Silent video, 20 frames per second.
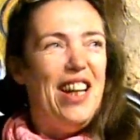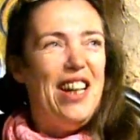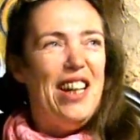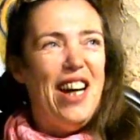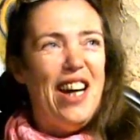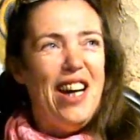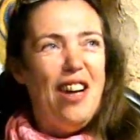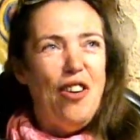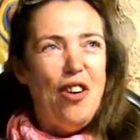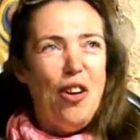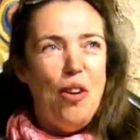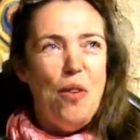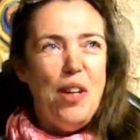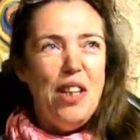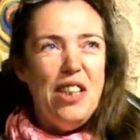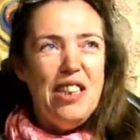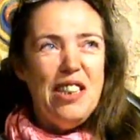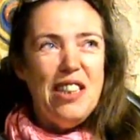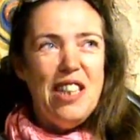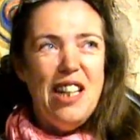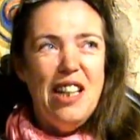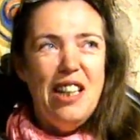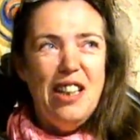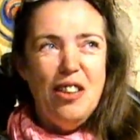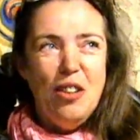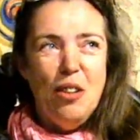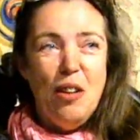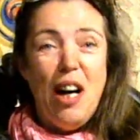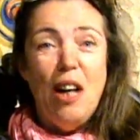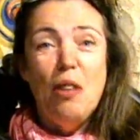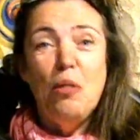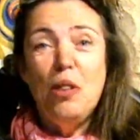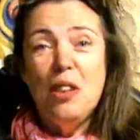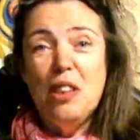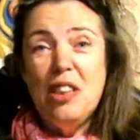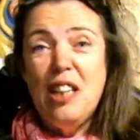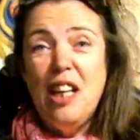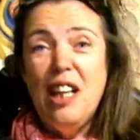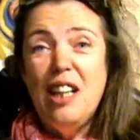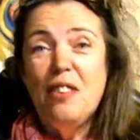then I always tell, or I
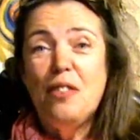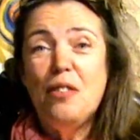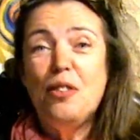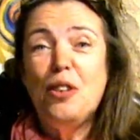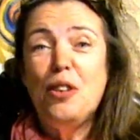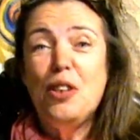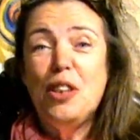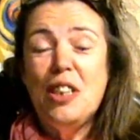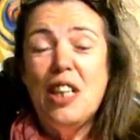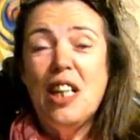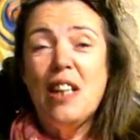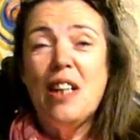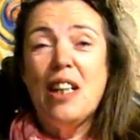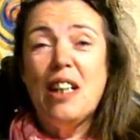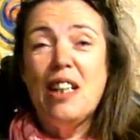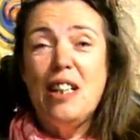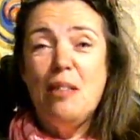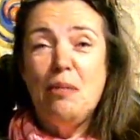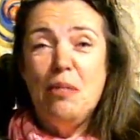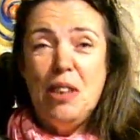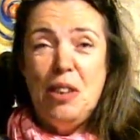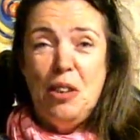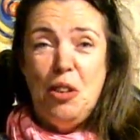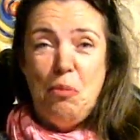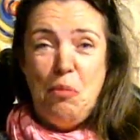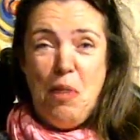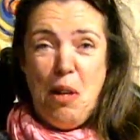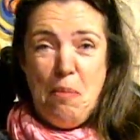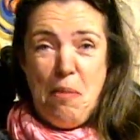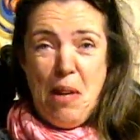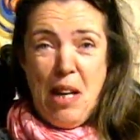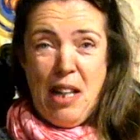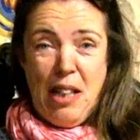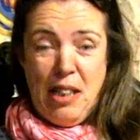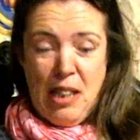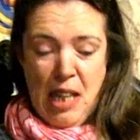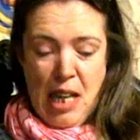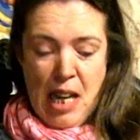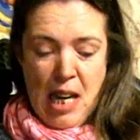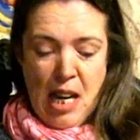will tell the first thing that comes into my
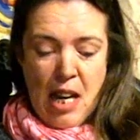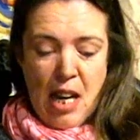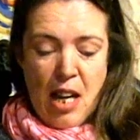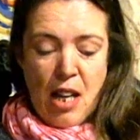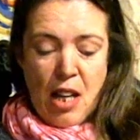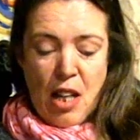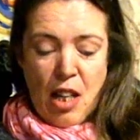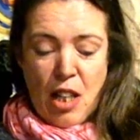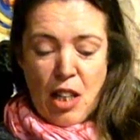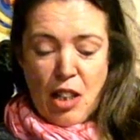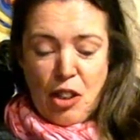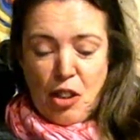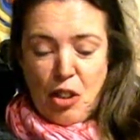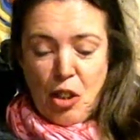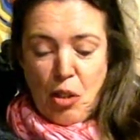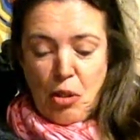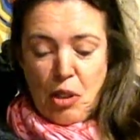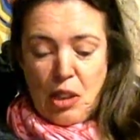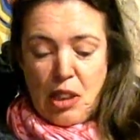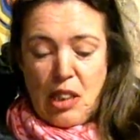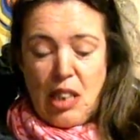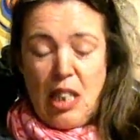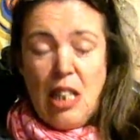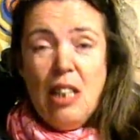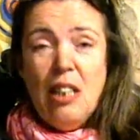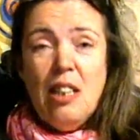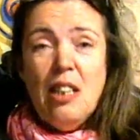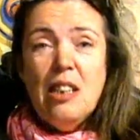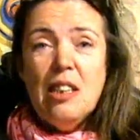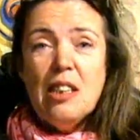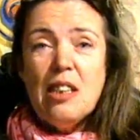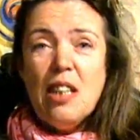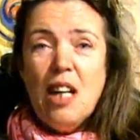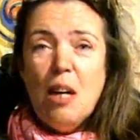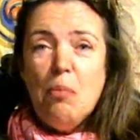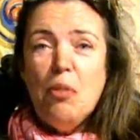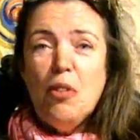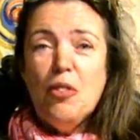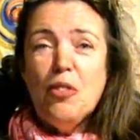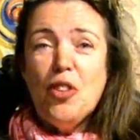mind. So seeing this
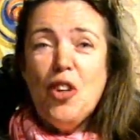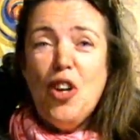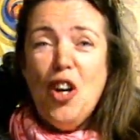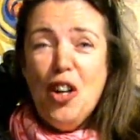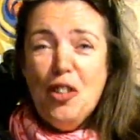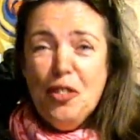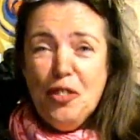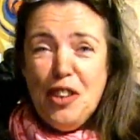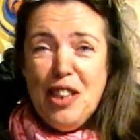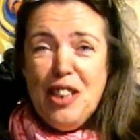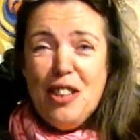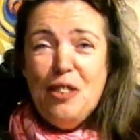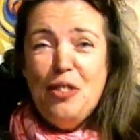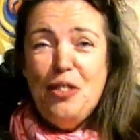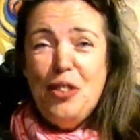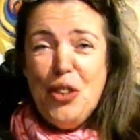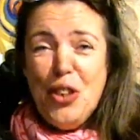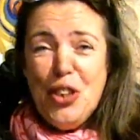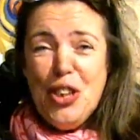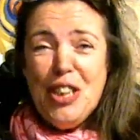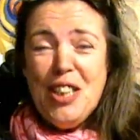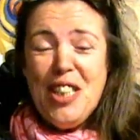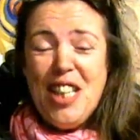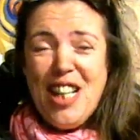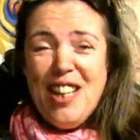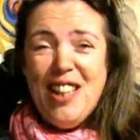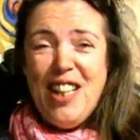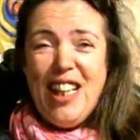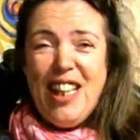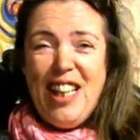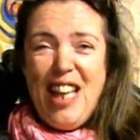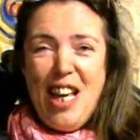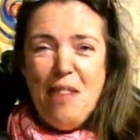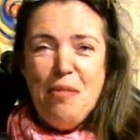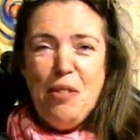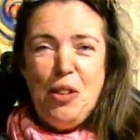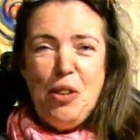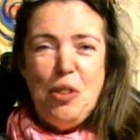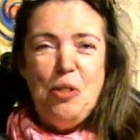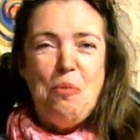cup of coffee, the first thing that
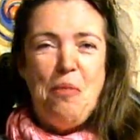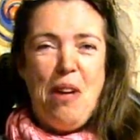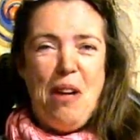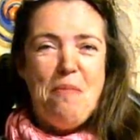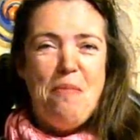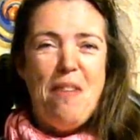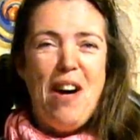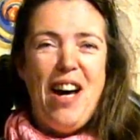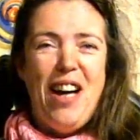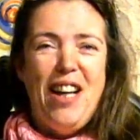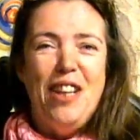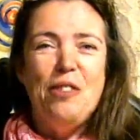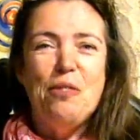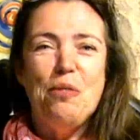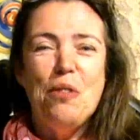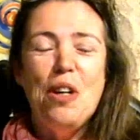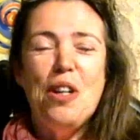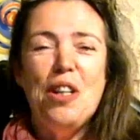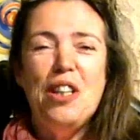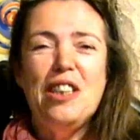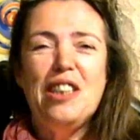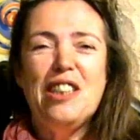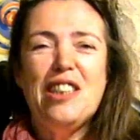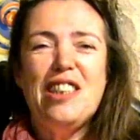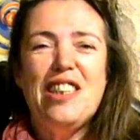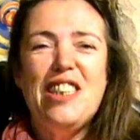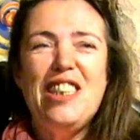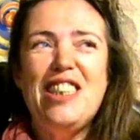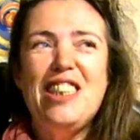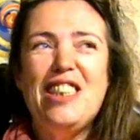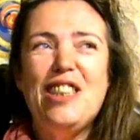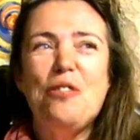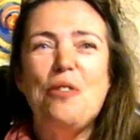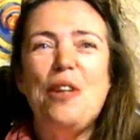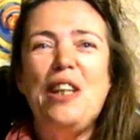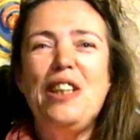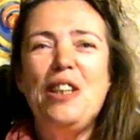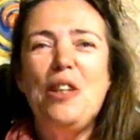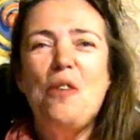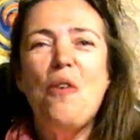came into my mind was, this is
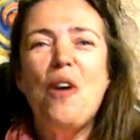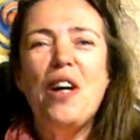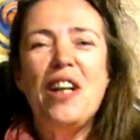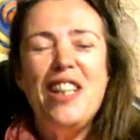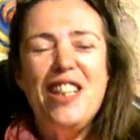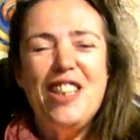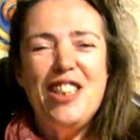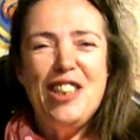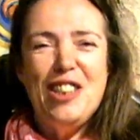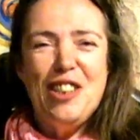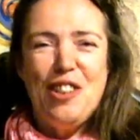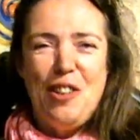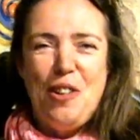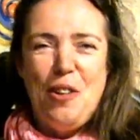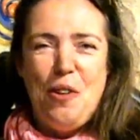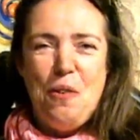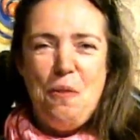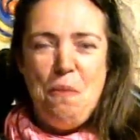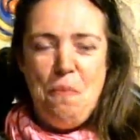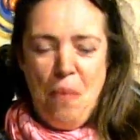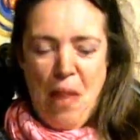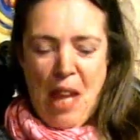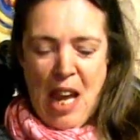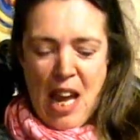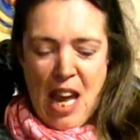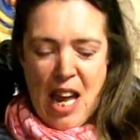21 years ago,